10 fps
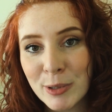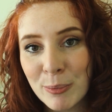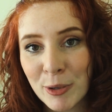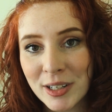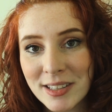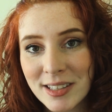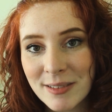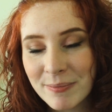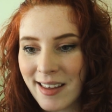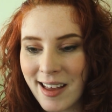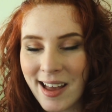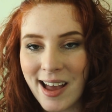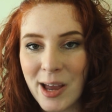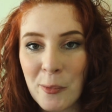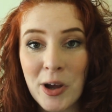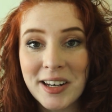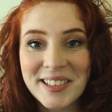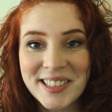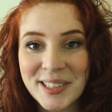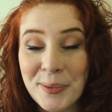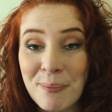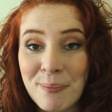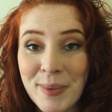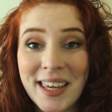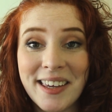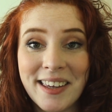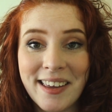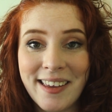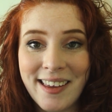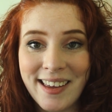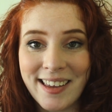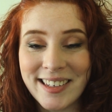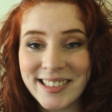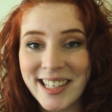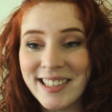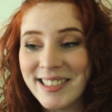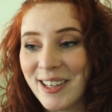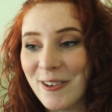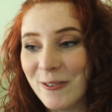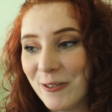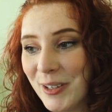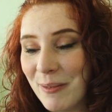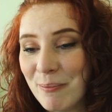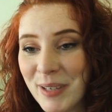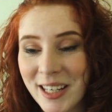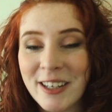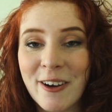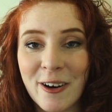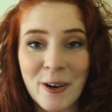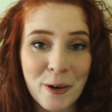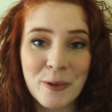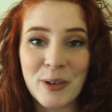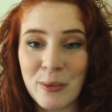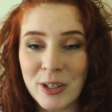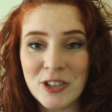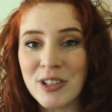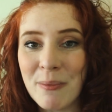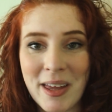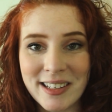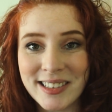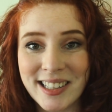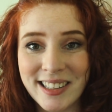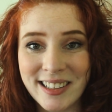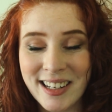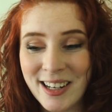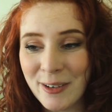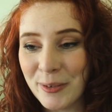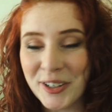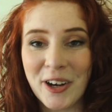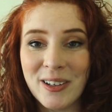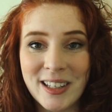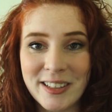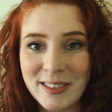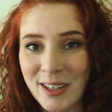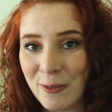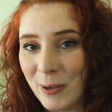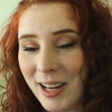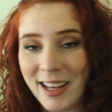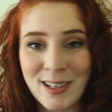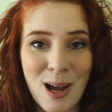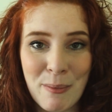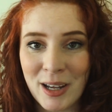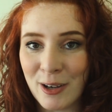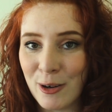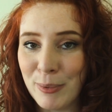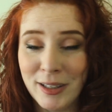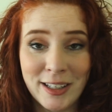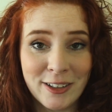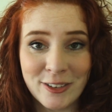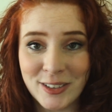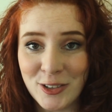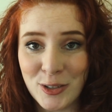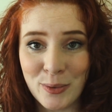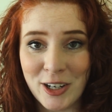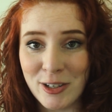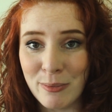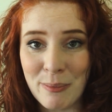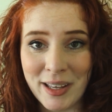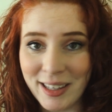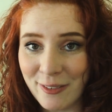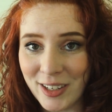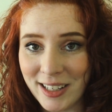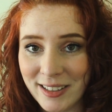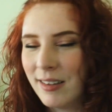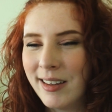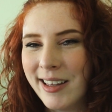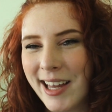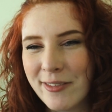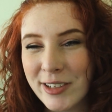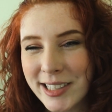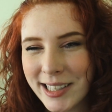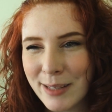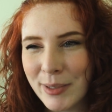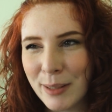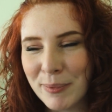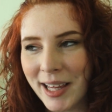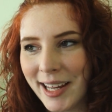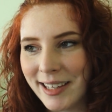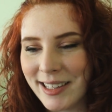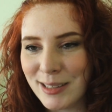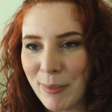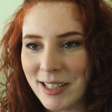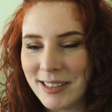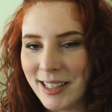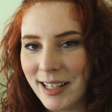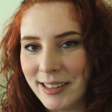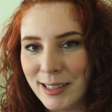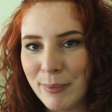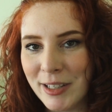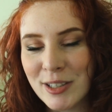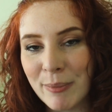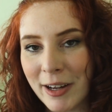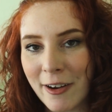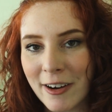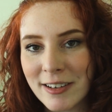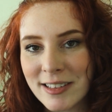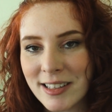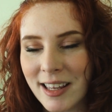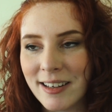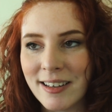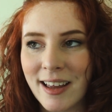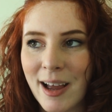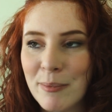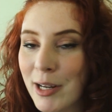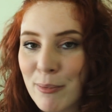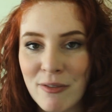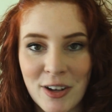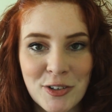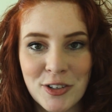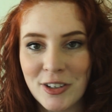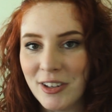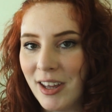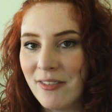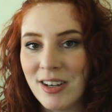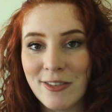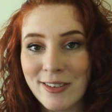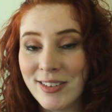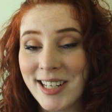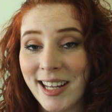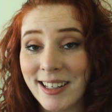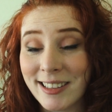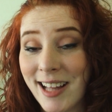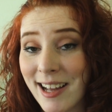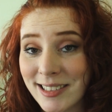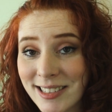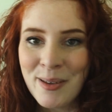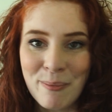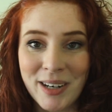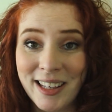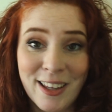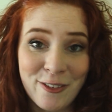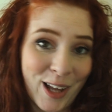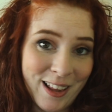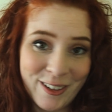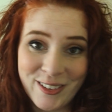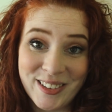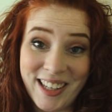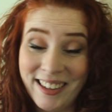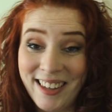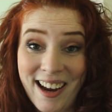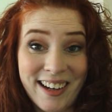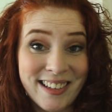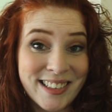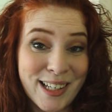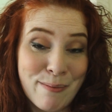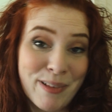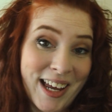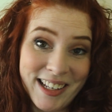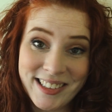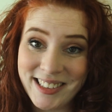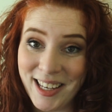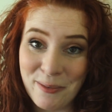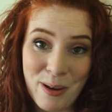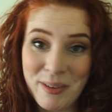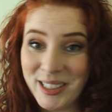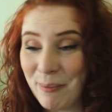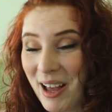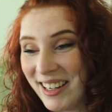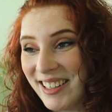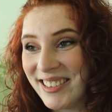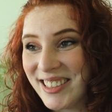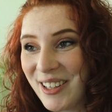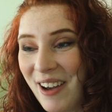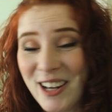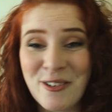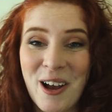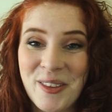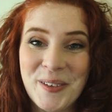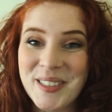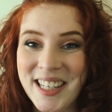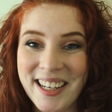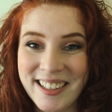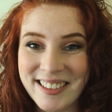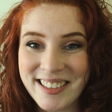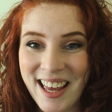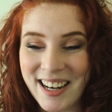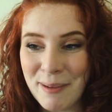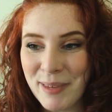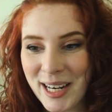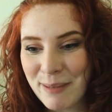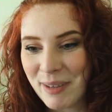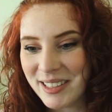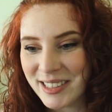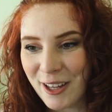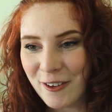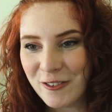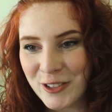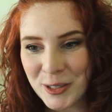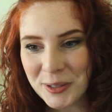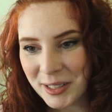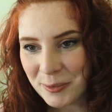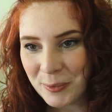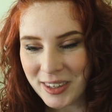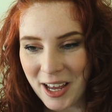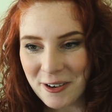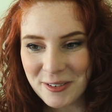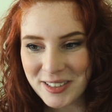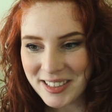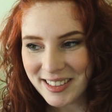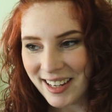blueprint. I want us to be, in a sense of being our own original medicine, regardless of what economic or political situation we may live in. I've recently been applying this mindset a little bit to my art, and I'm not a professional, I've never even taken a class, but I love colors and lines and plants and women's bodies, so I draw those things, and I'm letting myself do it without